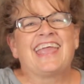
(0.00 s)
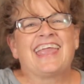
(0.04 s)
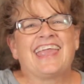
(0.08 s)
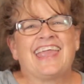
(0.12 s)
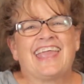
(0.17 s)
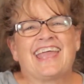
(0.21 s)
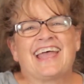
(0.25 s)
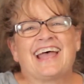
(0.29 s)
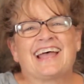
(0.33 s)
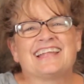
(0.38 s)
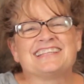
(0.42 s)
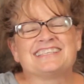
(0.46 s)

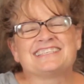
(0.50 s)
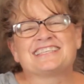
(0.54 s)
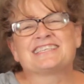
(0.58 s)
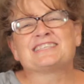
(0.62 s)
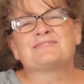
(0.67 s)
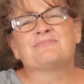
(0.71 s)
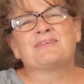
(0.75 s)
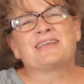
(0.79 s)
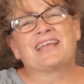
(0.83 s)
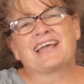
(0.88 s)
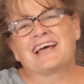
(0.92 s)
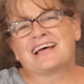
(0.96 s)
And
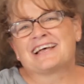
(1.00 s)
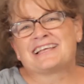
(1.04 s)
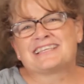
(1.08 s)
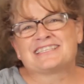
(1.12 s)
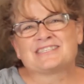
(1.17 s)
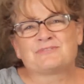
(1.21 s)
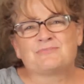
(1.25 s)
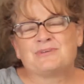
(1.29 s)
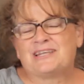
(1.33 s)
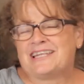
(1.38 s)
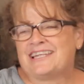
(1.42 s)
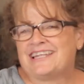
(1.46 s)
just
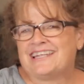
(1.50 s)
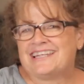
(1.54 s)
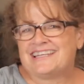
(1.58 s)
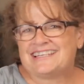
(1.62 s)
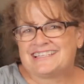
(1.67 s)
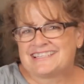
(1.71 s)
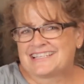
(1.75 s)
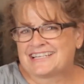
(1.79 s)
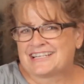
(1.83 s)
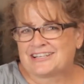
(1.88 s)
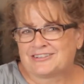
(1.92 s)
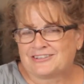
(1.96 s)
because we
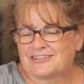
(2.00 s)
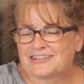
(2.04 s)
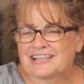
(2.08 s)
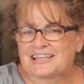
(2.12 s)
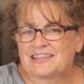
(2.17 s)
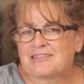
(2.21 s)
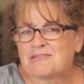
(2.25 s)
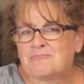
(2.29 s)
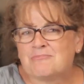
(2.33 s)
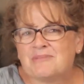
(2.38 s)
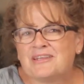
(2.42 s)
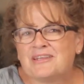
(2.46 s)
didn't look
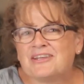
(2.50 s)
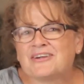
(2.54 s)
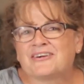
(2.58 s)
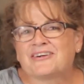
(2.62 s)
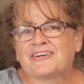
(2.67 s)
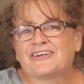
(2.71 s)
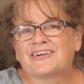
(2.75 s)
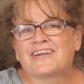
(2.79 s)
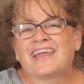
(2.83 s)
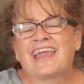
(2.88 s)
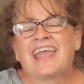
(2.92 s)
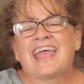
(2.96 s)
in the
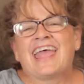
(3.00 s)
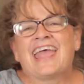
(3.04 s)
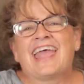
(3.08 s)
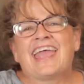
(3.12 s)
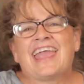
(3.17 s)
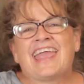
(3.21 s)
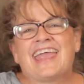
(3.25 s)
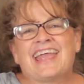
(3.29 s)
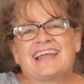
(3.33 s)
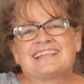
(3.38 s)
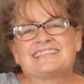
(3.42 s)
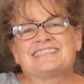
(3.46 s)
mirror.
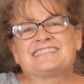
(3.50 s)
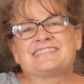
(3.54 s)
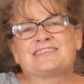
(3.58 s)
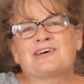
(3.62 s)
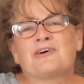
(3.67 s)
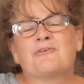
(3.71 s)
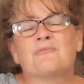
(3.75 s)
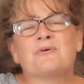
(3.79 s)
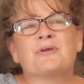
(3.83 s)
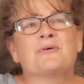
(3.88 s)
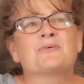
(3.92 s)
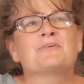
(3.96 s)
And
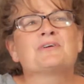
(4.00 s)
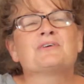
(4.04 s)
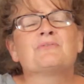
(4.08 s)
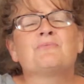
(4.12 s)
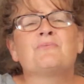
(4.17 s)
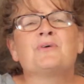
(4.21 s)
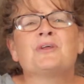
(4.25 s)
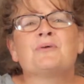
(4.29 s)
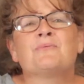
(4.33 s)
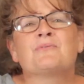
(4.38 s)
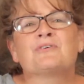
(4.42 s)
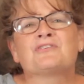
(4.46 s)
so we were,
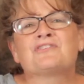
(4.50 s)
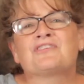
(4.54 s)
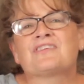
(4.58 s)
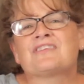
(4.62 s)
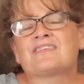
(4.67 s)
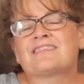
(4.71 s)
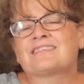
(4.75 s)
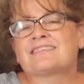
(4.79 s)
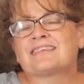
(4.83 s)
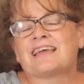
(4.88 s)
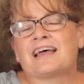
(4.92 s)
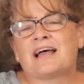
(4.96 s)
we were
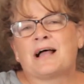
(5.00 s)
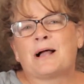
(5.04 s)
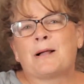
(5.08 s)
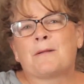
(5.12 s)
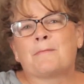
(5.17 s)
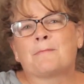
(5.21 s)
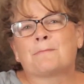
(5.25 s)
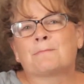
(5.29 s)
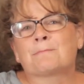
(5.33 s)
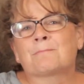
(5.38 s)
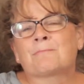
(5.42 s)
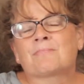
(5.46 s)
just
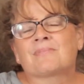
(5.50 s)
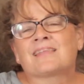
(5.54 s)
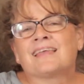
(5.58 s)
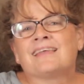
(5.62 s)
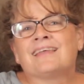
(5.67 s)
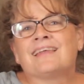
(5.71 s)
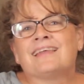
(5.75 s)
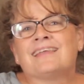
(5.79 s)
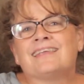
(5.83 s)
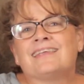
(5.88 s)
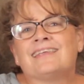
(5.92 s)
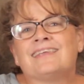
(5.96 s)
um,
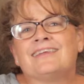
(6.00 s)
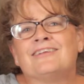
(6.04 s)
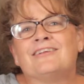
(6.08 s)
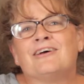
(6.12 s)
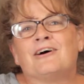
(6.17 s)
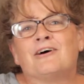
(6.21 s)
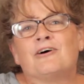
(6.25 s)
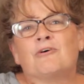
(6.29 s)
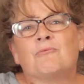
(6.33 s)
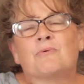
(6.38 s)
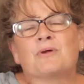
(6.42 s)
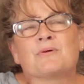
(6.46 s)
you
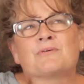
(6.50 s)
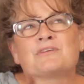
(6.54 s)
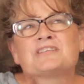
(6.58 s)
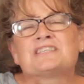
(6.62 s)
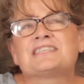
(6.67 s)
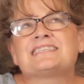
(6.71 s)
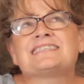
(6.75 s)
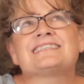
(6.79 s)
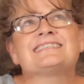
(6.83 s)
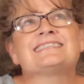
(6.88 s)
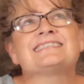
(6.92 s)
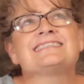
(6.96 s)
know, we were
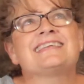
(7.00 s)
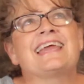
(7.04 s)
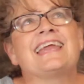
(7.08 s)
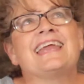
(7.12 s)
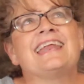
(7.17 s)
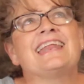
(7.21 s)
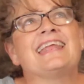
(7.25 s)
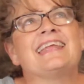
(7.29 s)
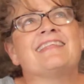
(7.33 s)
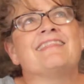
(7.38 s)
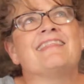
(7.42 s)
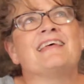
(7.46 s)
just
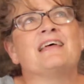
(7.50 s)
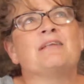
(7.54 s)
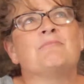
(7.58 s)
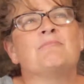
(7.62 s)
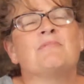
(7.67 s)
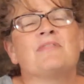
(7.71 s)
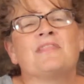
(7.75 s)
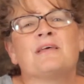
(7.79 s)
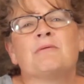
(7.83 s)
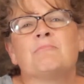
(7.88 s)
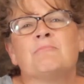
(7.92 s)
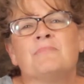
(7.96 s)
stating
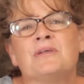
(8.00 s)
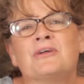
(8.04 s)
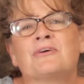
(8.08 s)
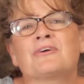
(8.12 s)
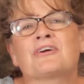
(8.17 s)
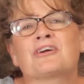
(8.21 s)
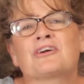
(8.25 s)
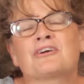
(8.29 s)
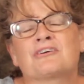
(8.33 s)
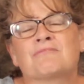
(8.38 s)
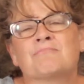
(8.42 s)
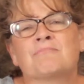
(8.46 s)
that, that
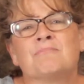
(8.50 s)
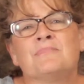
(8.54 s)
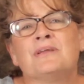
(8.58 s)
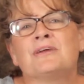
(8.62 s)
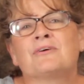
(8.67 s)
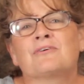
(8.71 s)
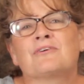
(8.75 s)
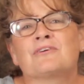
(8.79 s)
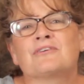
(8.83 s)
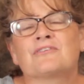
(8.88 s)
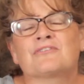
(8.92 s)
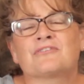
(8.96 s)
mirror,
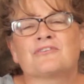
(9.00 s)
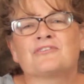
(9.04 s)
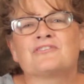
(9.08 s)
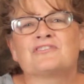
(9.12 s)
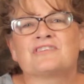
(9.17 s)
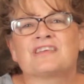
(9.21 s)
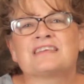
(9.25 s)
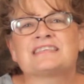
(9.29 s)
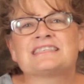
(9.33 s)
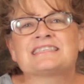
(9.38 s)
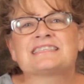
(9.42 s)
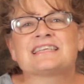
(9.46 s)
mirrors are
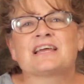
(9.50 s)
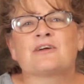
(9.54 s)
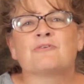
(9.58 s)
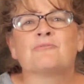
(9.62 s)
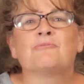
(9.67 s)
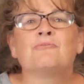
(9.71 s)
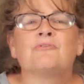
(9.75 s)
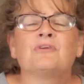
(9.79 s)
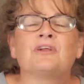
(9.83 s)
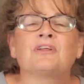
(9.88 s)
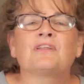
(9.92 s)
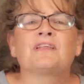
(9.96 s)
just a
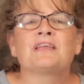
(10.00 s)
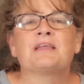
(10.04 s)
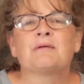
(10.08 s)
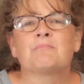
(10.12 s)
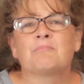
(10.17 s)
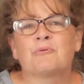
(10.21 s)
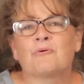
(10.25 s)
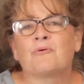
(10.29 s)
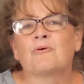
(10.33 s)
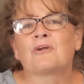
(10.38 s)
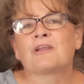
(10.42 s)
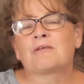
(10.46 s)
really
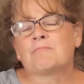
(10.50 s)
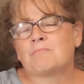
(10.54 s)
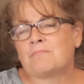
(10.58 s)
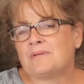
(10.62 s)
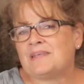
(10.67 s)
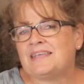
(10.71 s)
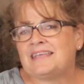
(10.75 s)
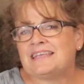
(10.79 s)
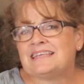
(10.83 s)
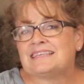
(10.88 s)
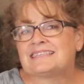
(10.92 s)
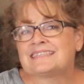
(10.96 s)
important
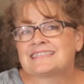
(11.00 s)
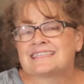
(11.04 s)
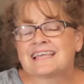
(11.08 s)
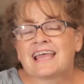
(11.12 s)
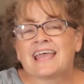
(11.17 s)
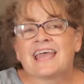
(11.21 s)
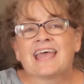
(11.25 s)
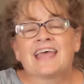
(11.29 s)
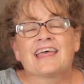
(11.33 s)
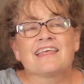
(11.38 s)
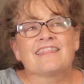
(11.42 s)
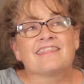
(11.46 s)
piece
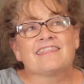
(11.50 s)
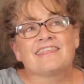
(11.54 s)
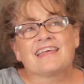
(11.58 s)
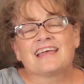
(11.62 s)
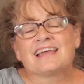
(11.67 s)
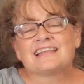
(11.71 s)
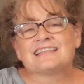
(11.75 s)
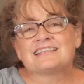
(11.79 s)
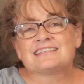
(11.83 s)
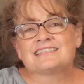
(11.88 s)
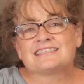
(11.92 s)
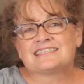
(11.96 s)

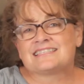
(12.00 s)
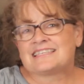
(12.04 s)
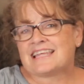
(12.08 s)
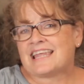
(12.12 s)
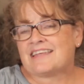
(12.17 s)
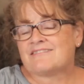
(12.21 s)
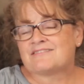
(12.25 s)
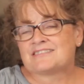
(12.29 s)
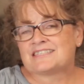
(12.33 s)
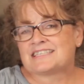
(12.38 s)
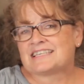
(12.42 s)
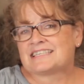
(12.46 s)
that
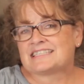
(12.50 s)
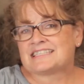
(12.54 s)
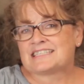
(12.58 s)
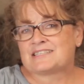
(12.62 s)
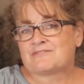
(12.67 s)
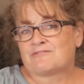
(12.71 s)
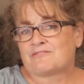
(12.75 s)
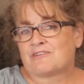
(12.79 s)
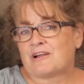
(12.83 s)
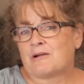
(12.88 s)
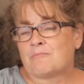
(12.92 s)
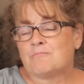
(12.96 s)
saves us
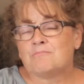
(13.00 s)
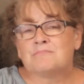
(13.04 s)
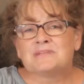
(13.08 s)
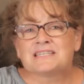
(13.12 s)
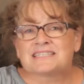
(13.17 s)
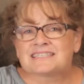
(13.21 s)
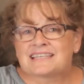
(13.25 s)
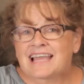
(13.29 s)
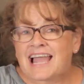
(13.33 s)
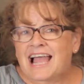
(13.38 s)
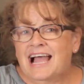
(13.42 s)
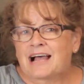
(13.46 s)
from
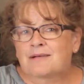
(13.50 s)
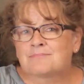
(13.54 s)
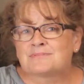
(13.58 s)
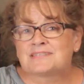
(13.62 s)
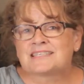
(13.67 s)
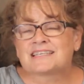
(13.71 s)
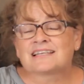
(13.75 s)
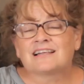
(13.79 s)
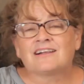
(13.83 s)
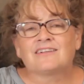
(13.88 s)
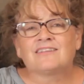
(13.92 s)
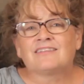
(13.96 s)

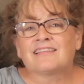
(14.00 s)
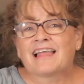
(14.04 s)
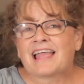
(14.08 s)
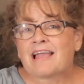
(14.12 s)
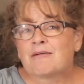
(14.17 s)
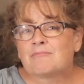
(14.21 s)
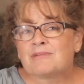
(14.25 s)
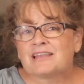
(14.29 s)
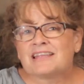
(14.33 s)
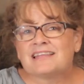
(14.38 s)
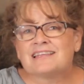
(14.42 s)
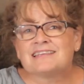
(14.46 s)
mishaps and
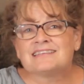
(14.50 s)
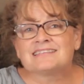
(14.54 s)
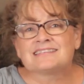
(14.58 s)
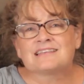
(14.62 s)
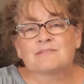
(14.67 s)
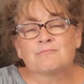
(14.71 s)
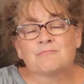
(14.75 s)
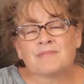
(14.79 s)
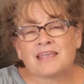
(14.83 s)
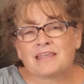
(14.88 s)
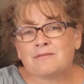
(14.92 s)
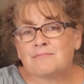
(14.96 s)
calamities
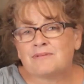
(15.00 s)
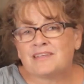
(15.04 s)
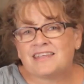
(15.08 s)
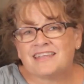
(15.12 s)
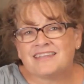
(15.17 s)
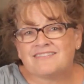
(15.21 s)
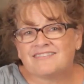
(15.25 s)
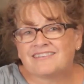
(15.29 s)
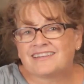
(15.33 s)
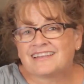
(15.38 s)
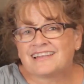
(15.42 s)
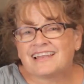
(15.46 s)
and maybe
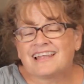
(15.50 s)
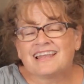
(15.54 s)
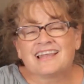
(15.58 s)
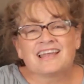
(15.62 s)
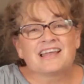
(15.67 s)
even